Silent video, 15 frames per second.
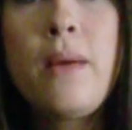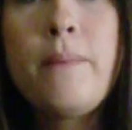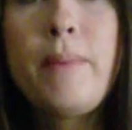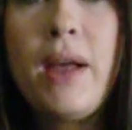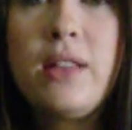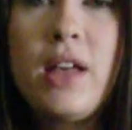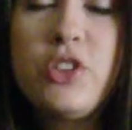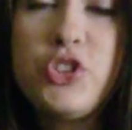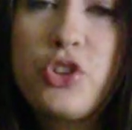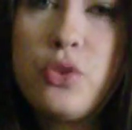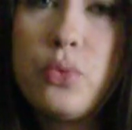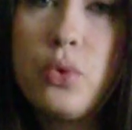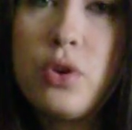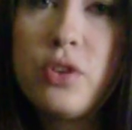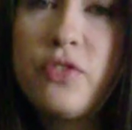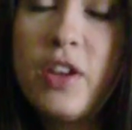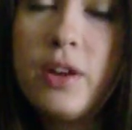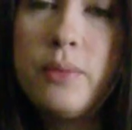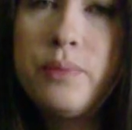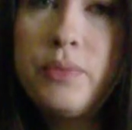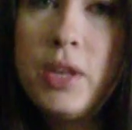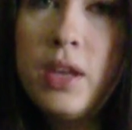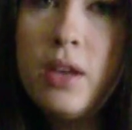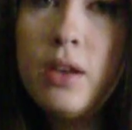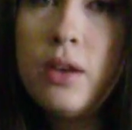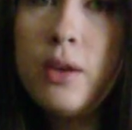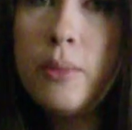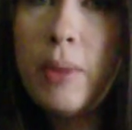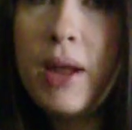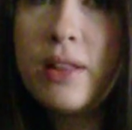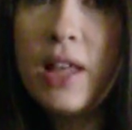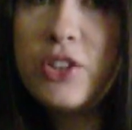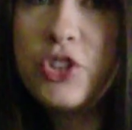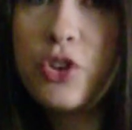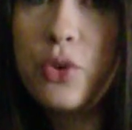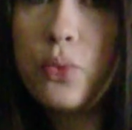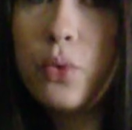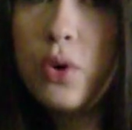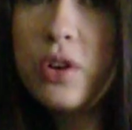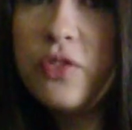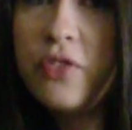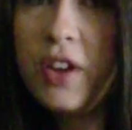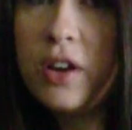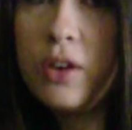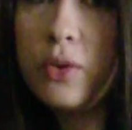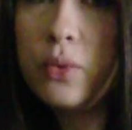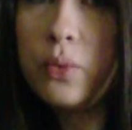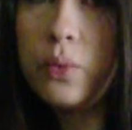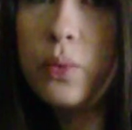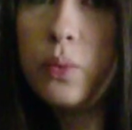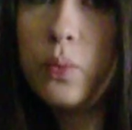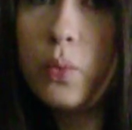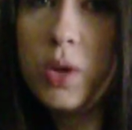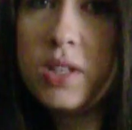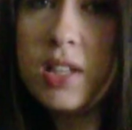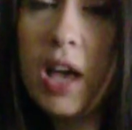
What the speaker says: biological warfare. Biological warfare was